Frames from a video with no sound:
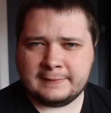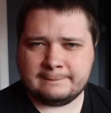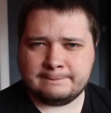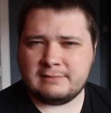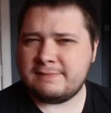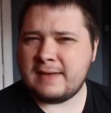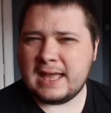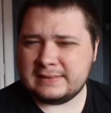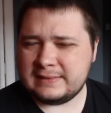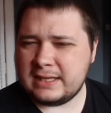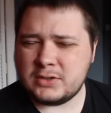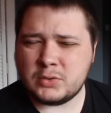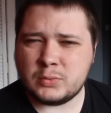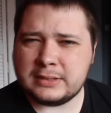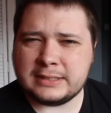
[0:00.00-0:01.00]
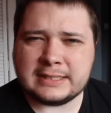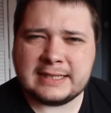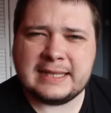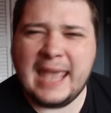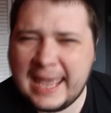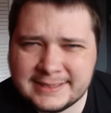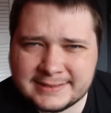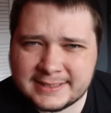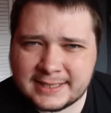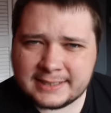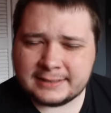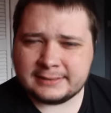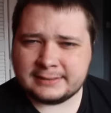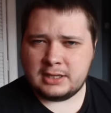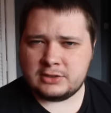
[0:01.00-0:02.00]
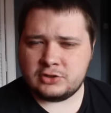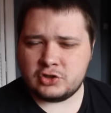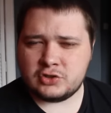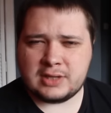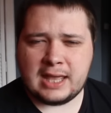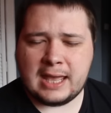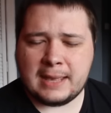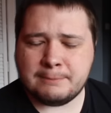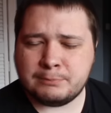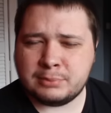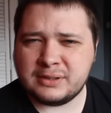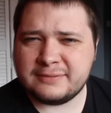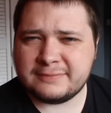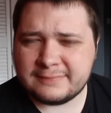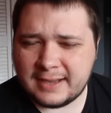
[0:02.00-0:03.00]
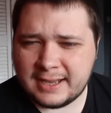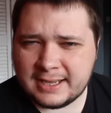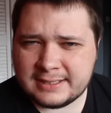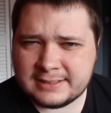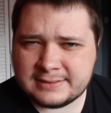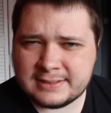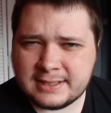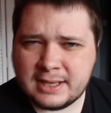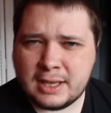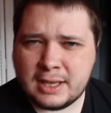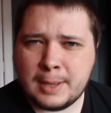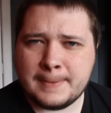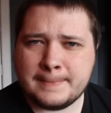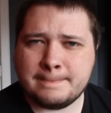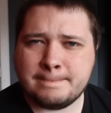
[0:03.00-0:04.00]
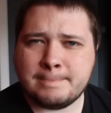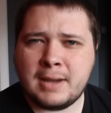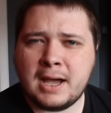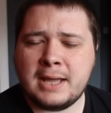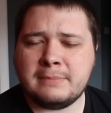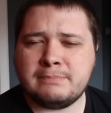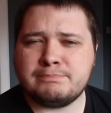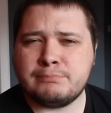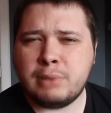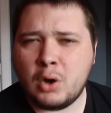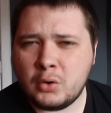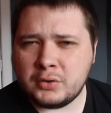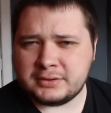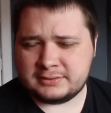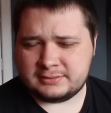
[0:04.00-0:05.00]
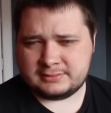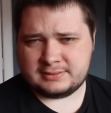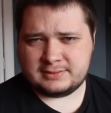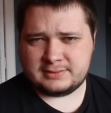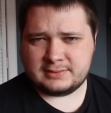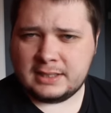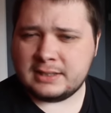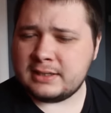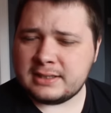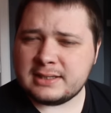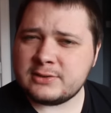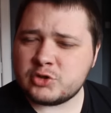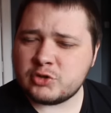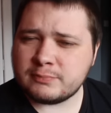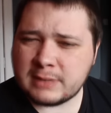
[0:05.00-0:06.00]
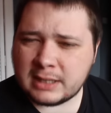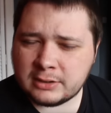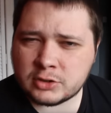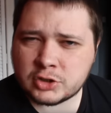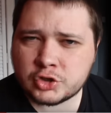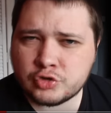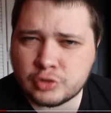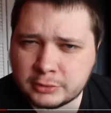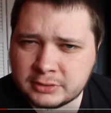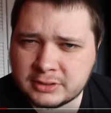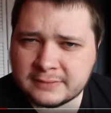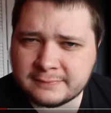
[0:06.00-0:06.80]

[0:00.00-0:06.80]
the fact they don't get it, it just amplifies my points in each of my Australia